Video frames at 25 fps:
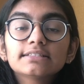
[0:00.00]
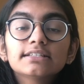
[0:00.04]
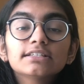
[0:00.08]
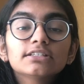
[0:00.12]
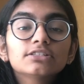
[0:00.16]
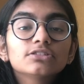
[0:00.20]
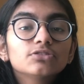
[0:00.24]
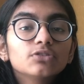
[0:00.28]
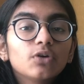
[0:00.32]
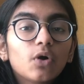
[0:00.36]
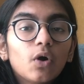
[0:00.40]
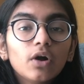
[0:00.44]

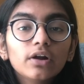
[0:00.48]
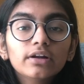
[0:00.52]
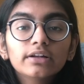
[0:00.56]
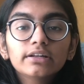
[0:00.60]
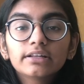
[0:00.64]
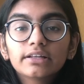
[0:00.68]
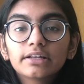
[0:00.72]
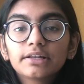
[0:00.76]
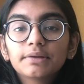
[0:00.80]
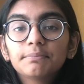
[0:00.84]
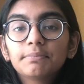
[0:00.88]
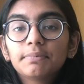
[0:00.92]
does
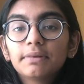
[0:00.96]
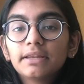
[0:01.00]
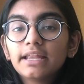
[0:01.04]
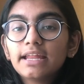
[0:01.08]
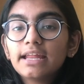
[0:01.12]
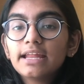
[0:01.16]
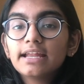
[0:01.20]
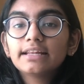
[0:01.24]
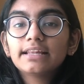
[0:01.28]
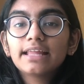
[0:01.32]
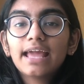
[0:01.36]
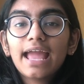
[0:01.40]
not
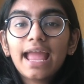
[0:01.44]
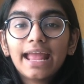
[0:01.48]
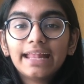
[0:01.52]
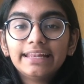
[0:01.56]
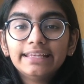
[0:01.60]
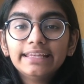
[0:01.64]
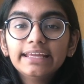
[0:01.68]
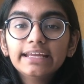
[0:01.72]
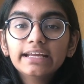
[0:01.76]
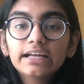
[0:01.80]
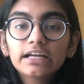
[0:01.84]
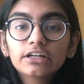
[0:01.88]
create
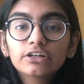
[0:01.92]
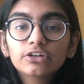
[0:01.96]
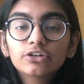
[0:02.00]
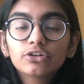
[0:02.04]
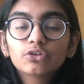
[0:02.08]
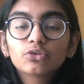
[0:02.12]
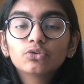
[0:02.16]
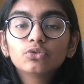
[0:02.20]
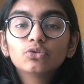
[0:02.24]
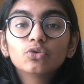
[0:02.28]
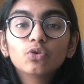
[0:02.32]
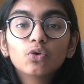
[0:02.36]
any
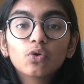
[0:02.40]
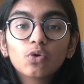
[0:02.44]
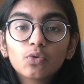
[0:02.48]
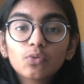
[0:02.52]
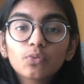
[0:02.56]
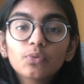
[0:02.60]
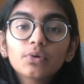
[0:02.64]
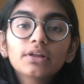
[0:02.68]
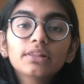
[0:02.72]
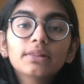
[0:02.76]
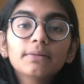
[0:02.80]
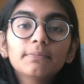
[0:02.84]
control
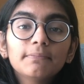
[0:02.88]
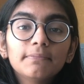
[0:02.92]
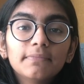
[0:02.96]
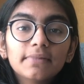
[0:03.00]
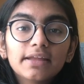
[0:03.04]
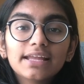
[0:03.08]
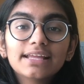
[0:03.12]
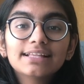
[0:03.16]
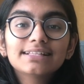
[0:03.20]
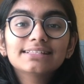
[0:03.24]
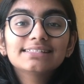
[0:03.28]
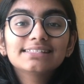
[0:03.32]
over the
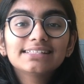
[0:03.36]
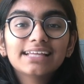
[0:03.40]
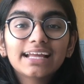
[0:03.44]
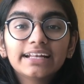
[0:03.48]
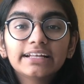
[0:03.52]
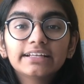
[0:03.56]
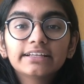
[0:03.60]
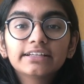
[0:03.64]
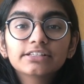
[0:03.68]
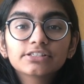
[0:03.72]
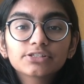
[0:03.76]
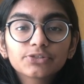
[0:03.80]
main
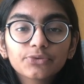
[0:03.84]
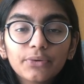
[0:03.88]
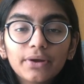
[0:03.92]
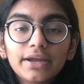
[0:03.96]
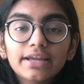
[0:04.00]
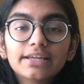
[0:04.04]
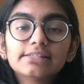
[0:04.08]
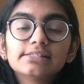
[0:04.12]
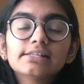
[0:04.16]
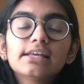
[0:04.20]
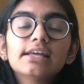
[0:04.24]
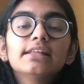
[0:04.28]
center
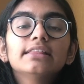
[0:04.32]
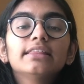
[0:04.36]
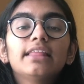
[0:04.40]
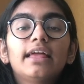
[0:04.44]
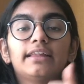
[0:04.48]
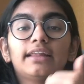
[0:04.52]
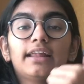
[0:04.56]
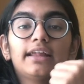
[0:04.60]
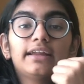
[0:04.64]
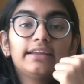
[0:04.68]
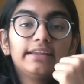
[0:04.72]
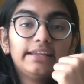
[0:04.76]
squares
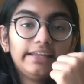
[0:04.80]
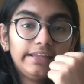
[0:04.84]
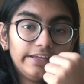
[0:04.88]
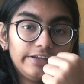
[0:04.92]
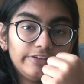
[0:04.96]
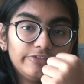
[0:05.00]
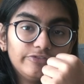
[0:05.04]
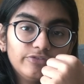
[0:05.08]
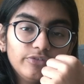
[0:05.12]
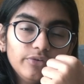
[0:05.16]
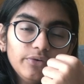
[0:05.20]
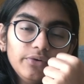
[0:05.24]
that are
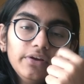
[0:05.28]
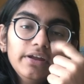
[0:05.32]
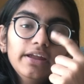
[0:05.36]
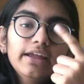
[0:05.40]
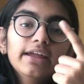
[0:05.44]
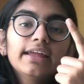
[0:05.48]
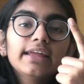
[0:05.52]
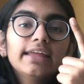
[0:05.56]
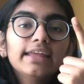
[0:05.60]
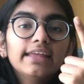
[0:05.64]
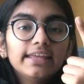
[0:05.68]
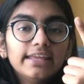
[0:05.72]
e4,
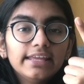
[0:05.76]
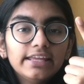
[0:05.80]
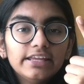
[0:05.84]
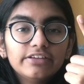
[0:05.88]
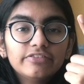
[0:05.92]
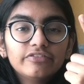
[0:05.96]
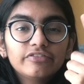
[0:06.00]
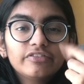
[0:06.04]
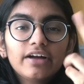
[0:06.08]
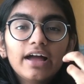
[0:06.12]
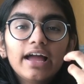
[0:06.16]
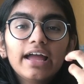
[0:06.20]

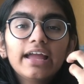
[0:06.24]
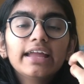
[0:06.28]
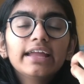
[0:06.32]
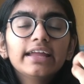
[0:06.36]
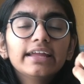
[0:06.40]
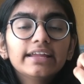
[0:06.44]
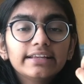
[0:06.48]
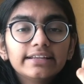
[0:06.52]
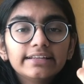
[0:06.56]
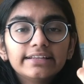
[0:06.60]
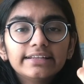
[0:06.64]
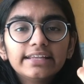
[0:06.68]
e5,
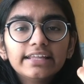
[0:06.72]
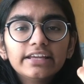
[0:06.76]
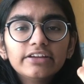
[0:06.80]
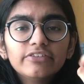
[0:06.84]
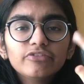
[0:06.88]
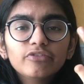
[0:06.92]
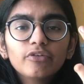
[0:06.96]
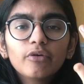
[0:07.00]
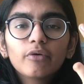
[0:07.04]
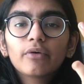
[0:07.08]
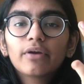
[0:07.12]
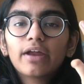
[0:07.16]

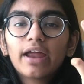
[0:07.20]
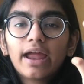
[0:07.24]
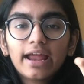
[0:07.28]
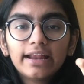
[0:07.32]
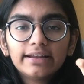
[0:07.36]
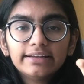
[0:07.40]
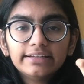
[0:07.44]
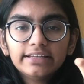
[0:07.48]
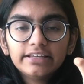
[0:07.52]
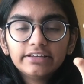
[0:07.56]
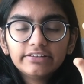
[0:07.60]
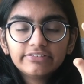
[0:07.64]
d4
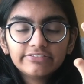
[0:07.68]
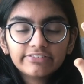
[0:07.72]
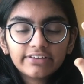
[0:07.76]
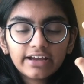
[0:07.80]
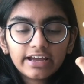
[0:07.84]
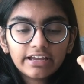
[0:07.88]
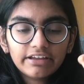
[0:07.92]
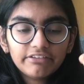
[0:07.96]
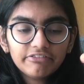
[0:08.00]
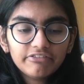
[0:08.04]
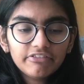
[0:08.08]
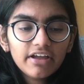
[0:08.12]
and d5.
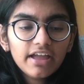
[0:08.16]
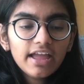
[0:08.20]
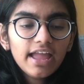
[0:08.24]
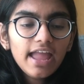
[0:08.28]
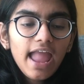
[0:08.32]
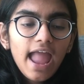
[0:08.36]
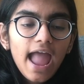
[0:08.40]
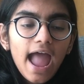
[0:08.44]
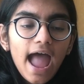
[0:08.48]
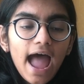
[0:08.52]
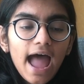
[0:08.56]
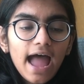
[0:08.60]

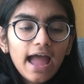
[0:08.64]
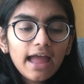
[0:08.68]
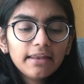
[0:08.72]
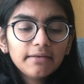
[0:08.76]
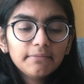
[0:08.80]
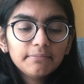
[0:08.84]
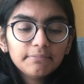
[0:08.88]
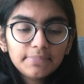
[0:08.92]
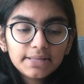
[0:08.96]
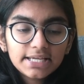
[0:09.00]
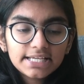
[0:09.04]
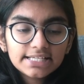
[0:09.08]

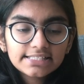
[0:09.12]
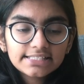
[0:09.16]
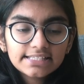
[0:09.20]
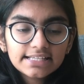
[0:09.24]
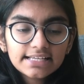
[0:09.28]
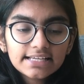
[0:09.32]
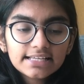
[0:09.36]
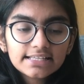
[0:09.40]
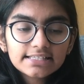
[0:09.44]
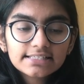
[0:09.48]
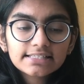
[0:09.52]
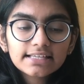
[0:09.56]
And
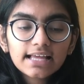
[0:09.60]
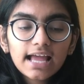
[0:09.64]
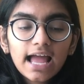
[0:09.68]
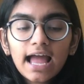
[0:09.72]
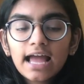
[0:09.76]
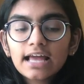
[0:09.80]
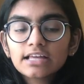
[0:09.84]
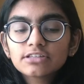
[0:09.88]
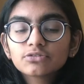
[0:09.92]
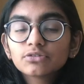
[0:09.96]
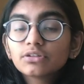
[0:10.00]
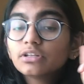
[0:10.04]
b6
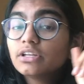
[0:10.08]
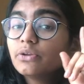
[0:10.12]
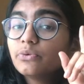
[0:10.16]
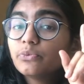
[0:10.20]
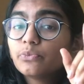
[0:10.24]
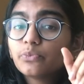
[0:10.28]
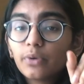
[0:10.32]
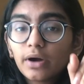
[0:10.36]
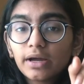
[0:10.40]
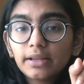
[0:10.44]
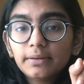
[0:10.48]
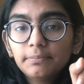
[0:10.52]
has only
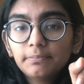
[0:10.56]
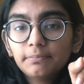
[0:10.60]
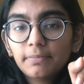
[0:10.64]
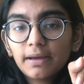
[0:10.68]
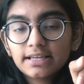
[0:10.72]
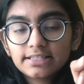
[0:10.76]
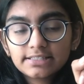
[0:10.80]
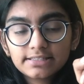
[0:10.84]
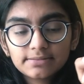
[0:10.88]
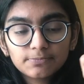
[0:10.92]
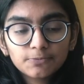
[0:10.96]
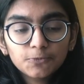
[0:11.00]
one
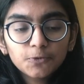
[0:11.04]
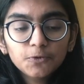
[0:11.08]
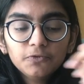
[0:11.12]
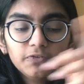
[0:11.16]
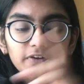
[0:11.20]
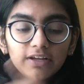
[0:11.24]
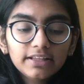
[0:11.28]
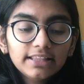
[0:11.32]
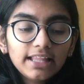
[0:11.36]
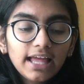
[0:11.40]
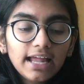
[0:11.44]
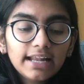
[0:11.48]
best move,
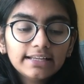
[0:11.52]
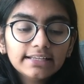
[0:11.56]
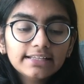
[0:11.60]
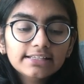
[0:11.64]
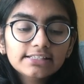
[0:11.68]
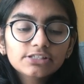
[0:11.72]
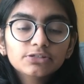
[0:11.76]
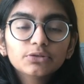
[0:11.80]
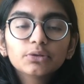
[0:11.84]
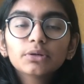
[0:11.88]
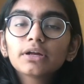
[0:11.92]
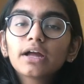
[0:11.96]
and that
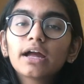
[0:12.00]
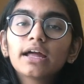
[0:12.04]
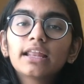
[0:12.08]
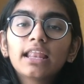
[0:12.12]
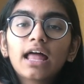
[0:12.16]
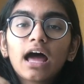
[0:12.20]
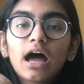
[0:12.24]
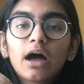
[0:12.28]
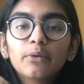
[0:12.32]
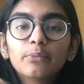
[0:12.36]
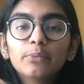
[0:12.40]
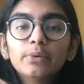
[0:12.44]
is you're
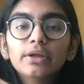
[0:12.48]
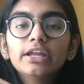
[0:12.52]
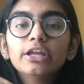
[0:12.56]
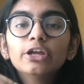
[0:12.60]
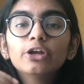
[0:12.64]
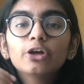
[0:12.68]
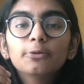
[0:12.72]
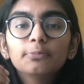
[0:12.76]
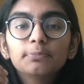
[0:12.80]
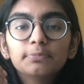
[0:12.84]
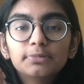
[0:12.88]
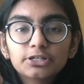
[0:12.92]
allowing
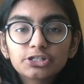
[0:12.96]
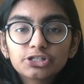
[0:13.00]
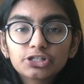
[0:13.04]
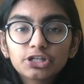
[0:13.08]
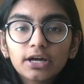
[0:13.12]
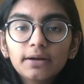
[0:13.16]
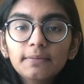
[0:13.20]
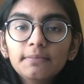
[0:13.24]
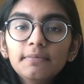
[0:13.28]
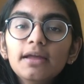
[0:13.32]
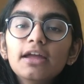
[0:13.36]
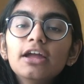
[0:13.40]
your
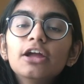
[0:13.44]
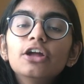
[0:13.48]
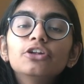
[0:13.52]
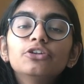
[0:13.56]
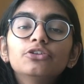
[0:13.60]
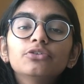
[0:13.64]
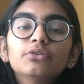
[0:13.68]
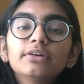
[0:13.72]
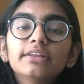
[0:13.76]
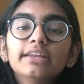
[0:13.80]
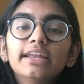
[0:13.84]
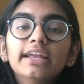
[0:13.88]
bishop
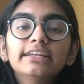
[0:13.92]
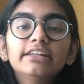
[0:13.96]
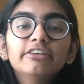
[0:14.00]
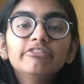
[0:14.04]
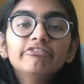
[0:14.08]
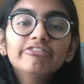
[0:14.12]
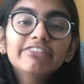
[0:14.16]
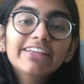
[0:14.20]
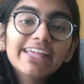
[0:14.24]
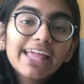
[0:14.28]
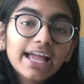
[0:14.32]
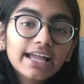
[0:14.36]
to create a
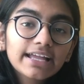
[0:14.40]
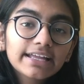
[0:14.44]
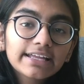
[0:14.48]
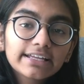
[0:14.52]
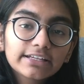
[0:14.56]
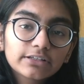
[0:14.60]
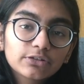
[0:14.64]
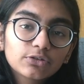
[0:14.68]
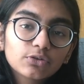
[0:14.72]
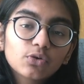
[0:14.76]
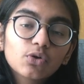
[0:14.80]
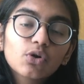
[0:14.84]

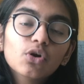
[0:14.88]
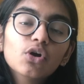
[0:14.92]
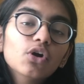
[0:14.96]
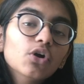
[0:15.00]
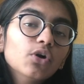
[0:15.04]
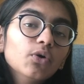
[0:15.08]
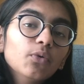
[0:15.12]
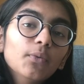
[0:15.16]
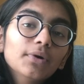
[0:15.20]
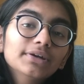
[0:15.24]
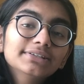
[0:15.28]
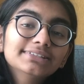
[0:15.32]
fianchetto.
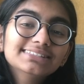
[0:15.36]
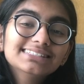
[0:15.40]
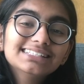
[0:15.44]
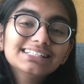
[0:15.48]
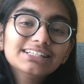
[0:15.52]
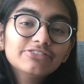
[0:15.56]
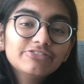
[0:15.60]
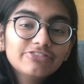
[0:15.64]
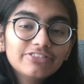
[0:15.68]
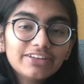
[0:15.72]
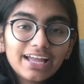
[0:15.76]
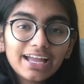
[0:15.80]
What is
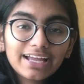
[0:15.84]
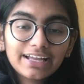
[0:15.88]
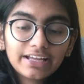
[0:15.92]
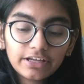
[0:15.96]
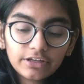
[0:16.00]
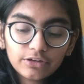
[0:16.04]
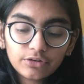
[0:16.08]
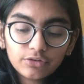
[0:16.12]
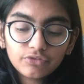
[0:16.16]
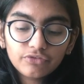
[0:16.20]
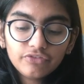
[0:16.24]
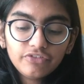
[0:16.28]
the
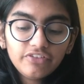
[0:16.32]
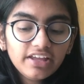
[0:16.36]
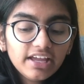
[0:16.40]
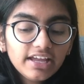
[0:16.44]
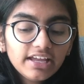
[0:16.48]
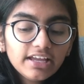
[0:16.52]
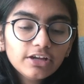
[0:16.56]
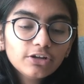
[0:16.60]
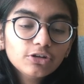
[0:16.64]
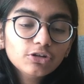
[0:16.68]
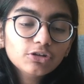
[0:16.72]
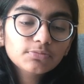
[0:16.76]
fianchetto?
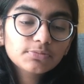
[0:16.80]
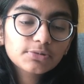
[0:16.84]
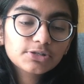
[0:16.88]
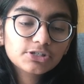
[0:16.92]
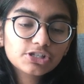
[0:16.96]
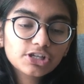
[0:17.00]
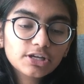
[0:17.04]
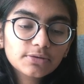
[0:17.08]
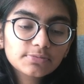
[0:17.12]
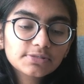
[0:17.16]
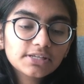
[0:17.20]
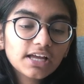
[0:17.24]
Fianchetto
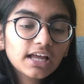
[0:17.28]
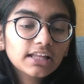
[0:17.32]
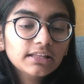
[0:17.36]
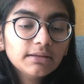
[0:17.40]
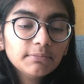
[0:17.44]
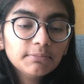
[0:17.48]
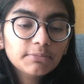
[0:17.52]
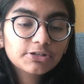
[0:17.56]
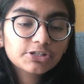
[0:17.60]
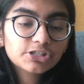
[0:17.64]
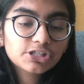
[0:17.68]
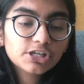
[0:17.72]
bishops are
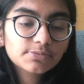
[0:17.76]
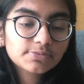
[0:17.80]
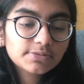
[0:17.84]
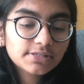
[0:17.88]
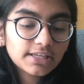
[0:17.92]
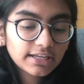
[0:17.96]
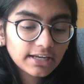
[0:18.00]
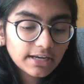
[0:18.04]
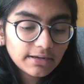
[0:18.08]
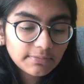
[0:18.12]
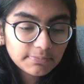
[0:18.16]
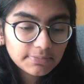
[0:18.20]
the bishops
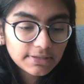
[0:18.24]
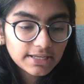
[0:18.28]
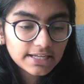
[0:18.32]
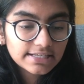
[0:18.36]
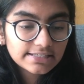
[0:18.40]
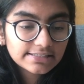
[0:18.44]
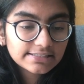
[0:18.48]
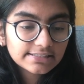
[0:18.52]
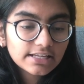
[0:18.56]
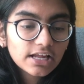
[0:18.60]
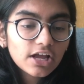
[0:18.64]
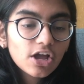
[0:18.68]
that are
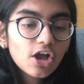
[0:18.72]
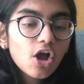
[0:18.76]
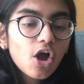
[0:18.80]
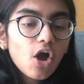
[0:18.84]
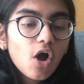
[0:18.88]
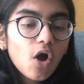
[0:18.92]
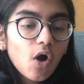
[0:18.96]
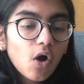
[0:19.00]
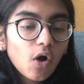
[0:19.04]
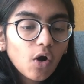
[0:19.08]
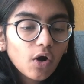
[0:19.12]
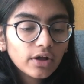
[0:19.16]
placed
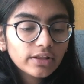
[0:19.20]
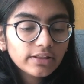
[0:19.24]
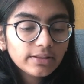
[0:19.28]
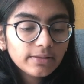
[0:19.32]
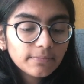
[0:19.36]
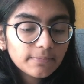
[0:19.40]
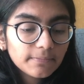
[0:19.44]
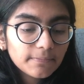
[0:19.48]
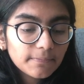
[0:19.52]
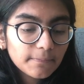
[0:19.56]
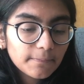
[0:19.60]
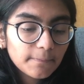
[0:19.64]
on
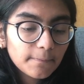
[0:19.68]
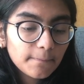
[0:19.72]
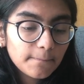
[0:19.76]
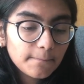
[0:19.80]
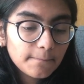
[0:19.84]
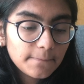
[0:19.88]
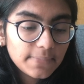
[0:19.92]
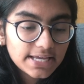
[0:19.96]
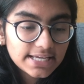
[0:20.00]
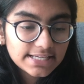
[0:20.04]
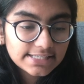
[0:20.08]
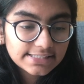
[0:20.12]

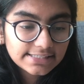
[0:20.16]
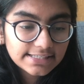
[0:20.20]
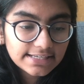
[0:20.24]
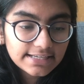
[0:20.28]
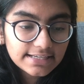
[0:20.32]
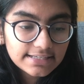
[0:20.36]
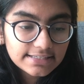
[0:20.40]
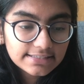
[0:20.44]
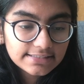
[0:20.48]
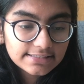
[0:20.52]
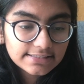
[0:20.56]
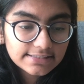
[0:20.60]
b6,
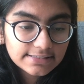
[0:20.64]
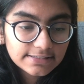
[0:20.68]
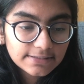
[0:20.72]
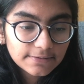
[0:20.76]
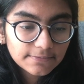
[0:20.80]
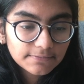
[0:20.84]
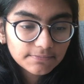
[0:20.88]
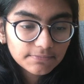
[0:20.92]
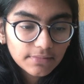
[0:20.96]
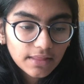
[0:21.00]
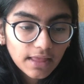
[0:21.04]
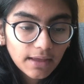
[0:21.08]

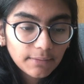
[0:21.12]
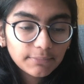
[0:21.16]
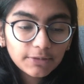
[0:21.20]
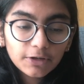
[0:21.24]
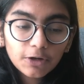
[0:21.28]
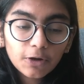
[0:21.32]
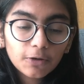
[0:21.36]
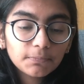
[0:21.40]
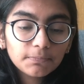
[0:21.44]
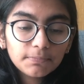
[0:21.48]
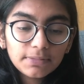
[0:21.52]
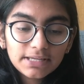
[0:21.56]

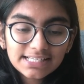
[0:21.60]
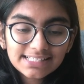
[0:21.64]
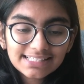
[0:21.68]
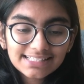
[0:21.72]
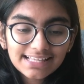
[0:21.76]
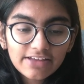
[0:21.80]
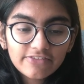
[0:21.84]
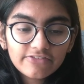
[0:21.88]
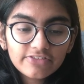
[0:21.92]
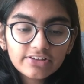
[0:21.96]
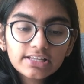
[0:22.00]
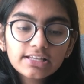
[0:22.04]
on
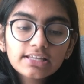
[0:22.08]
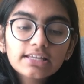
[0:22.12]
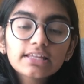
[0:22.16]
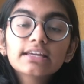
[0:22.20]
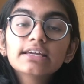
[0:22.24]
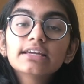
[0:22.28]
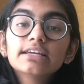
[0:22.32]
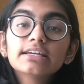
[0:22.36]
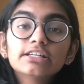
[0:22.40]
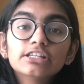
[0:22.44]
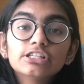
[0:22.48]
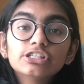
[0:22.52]
b7,
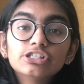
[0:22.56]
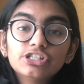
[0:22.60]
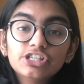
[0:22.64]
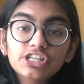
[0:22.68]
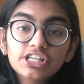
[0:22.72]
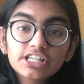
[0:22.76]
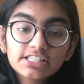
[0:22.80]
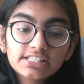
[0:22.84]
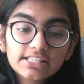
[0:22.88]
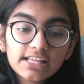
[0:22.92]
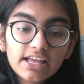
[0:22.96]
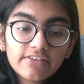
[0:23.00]

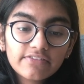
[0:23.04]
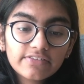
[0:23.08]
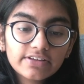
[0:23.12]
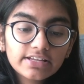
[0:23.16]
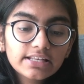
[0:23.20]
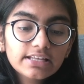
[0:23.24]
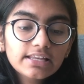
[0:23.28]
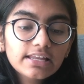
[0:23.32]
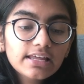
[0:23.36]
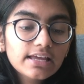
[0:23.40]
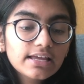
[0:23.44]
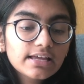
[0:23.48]

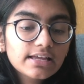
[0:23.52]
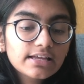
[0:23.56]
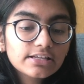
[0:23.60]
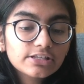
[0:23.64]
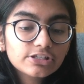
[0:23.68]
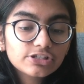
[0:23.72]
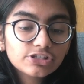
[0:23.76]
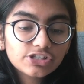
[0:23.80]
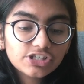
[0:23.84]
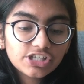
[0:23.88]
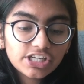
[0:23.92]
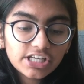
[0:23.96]
g7,
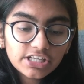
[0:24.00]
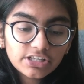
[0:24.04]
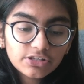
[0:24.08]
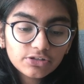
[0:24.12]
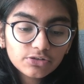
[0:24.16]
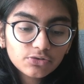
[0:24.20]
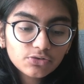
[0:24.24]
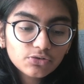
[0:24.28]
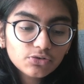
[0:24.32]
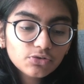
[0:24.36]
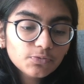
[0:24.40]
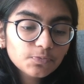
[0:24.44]

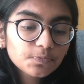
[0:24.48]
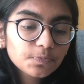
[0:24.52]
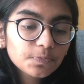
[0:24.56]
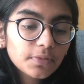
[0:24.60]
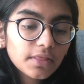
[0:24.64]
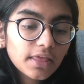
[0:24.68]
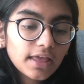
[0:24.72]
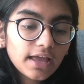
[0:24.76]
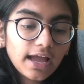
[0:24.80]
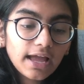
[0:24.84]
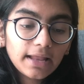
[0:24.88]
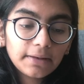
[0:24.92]
g2
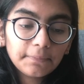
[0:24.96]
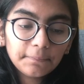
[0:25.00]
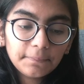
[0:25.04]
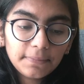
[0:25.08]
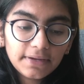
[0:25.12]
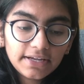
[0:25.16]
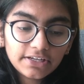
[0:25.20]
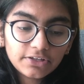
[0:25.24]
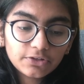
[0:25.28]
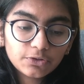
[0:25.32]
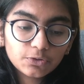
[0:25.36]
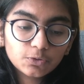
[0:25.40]
and
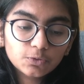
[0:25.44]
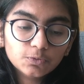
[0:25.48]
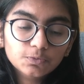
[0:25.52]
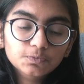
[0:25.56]
b2.